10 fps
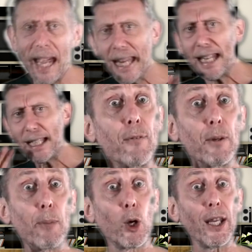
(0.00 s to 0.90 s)
Hey
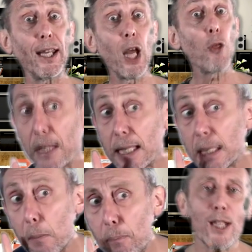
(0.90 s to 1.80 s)
everybody, this is
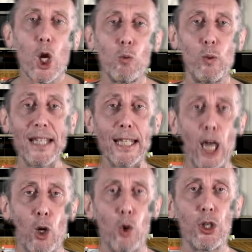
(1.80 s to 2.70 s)
a little TV show